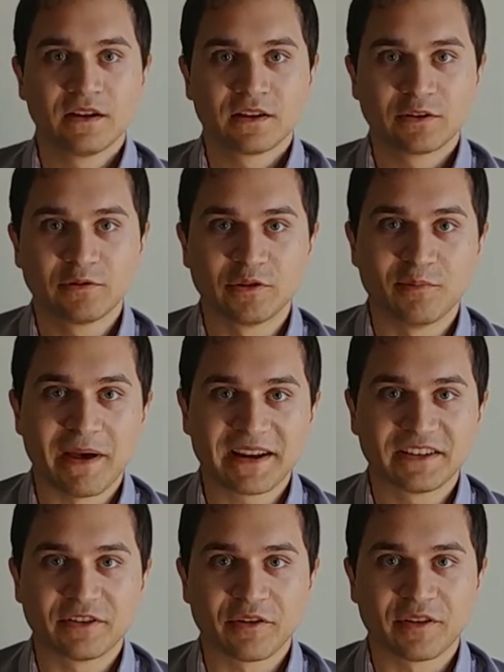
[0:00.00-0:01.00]
Glue a
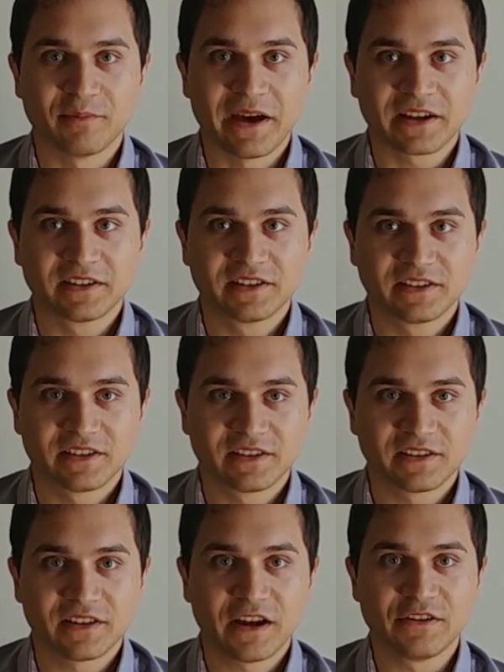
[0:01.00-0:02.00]
magnet on the back
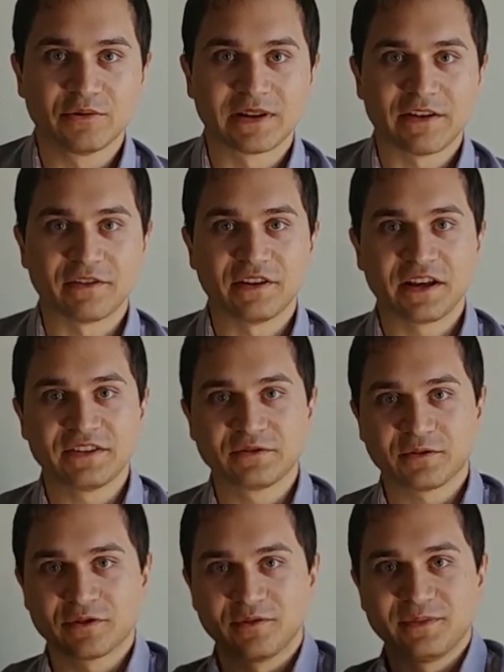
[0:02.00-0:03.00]
and you will have a nice
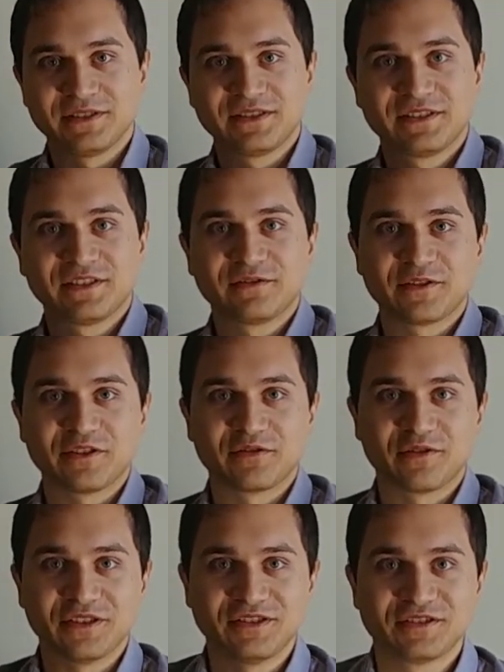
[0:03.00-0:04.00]
ornament for your
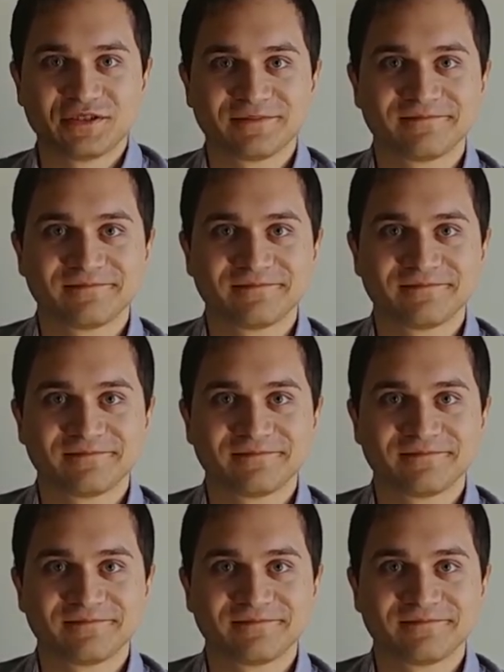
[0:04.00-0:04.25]
fridge.